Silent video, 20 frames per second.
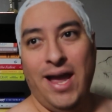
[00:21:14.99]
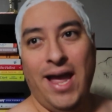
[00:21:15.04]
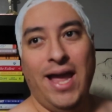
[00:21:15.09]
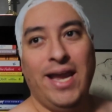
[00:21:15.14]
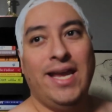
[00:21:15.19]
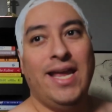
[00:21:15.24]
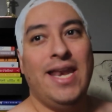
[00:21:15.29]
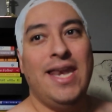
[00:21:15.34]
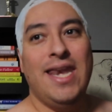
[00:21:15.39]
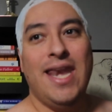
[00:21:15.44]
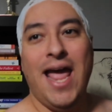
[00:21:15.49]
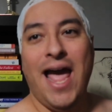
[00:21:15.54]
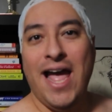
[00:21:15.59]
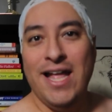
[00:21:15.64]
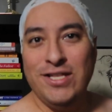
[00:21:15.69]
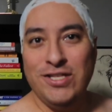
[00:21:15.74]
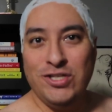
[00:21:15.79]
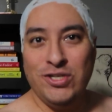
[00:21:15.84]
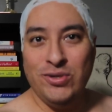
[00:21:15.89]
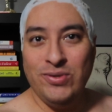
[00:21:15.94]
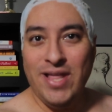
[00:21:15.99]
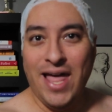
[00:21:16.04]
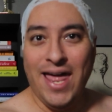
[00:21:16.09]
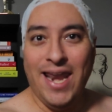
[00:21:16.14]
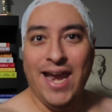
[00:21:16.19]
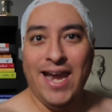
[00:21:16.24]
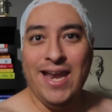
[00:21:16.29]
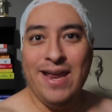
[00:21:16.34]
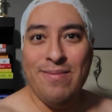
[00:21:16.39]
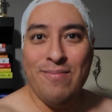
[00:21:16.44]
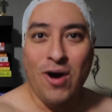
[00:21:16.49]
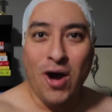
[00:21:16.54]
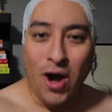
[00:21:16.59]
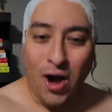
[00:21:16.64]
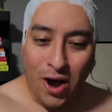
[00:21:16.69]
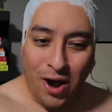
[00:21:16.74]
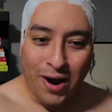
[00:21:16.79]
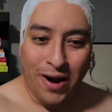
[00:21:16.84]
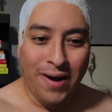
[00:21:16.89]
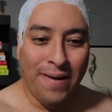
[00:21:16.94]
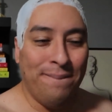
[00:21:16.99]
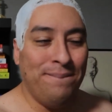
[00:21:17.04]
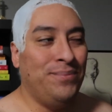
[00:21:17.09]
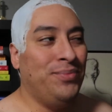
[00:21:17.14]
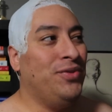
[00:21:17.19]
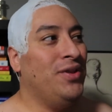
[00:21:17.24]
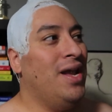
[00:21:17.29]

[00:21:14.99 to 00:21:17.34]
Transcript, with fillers: I cannot do that anymore.